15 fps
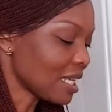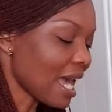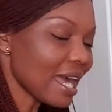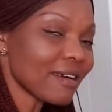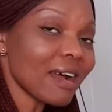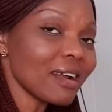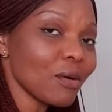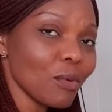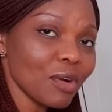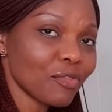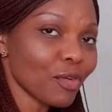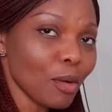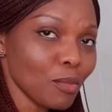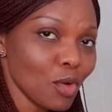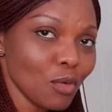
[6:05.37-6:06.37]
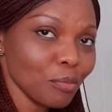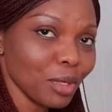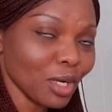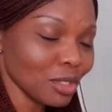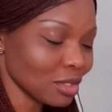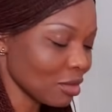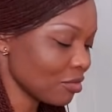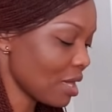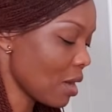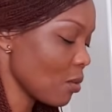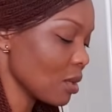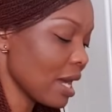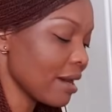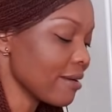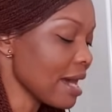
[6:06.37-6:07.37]
I ran away from home because of that
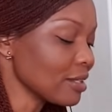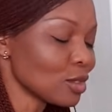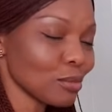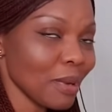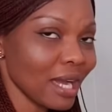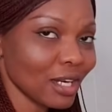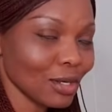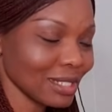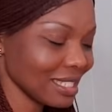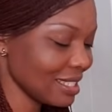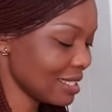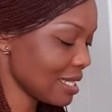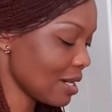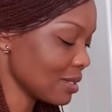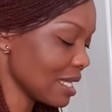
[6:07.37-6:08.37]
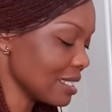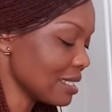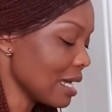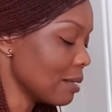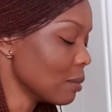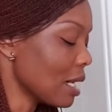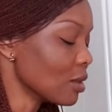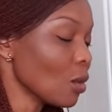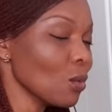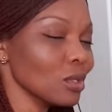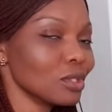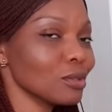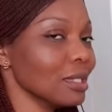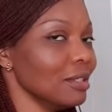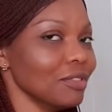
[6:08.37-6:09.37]
one. I ran to my cousin's house. I said, I don't
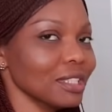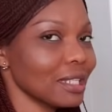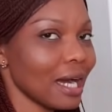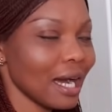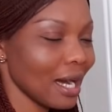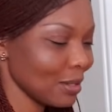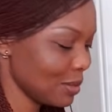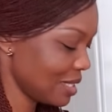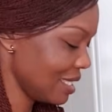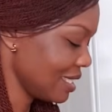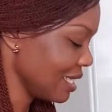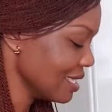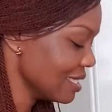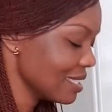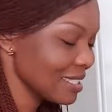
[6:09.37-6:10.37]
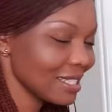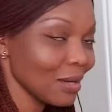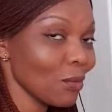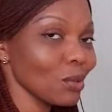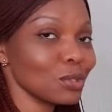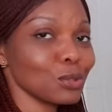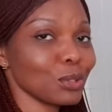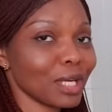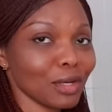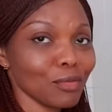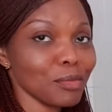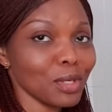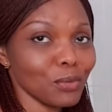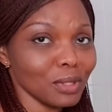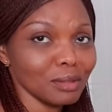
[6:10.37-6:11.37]
want to live in that house again. See, they want to
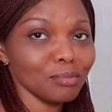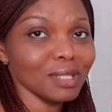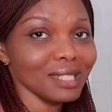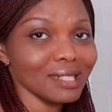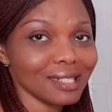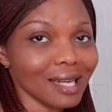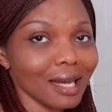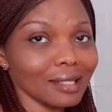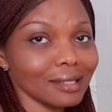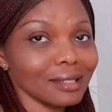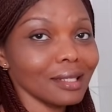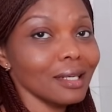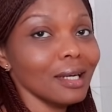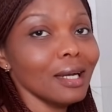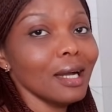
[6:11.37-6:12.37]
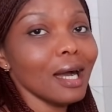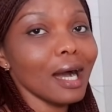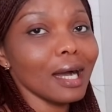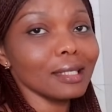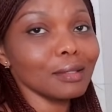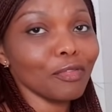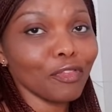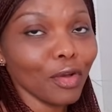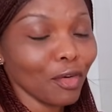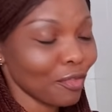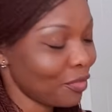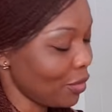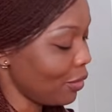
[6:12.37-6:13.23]
kill me with beans and fio.